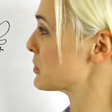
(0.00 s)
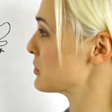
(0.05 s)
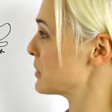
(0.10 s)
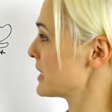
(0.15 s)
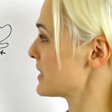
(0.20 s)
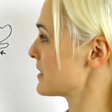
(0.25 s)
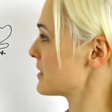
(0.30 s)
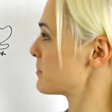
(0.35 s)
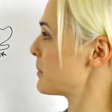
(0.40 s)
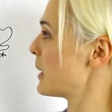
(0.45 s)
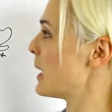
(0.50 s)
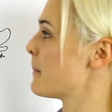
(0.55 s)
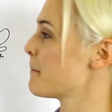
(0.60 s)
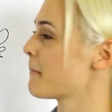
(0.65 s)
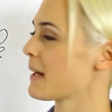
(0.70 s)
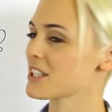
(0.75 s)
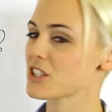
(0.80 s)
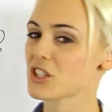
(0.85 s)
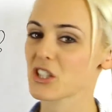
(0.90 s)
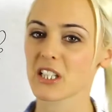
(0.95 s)
reasons, but
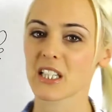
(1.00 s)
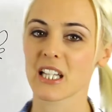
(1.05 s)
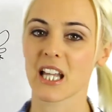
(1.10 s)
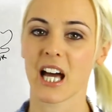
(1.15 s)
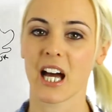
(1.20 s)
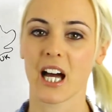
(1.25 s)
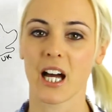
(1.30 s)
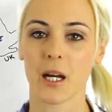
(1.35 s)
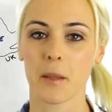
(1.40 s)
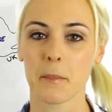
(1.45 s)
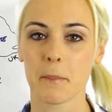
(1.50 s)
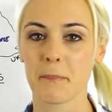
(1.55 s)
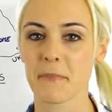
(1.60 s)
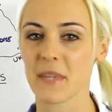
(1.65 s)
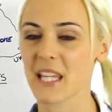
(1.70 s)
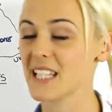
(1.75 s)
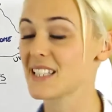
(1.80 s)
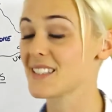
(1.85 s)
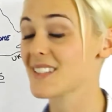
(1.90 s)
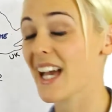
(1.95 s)
imagine
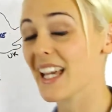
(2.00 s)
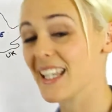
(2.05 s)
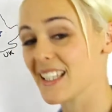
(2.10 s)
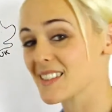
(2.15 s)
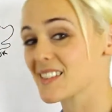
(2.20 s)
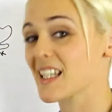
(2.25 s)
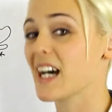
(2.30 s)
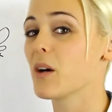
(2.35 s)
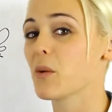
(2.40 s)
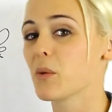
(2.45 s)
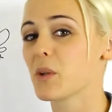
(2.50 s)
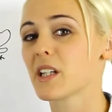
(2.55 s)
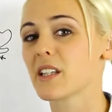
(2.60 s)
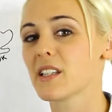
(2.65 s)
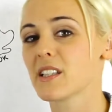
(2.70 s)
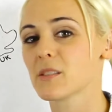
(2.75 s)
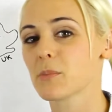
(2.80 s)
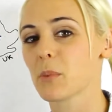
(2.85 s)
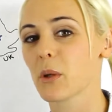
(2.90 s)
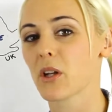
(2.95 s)
he takes out one of
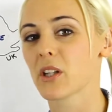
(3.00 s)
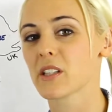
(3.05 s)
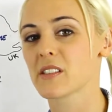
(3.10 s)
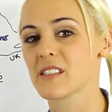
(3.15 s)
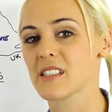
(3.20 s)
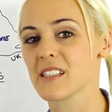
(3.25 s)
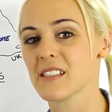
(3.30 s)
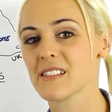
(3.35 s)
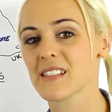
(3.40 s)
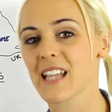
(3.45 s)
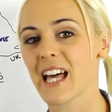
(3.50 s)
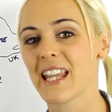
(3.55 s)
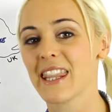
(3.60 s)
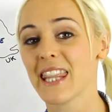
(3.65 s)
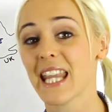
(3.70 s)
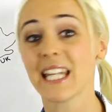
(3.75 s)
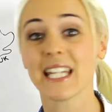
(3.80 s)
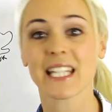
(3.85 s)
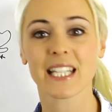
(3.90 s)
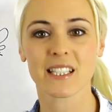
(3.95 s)
these policies and
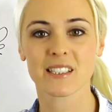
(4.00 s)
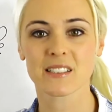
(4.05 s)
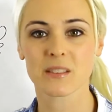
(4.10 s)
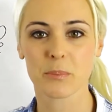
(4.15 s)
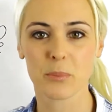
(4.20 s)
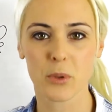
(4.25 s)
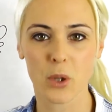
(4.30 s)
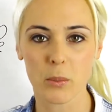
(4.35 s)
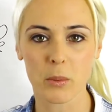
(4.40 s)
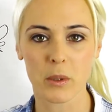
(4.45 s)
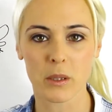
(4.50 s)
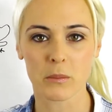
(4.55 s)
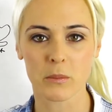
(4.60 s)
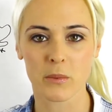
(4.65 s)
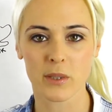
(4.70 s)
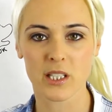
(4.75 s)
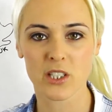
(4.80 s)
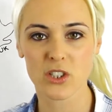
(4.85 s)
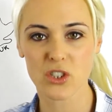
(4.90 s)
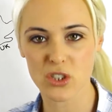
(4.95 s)
then he gets a problem
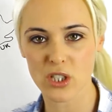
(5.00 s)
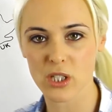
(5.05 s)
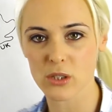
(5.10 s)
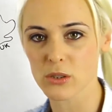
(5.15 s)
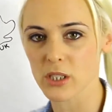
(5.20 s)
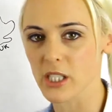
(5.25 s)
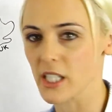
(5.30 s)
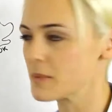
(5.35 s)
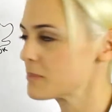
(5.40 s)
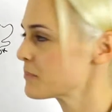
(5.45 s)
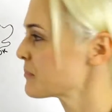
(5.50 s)
with his shoulder.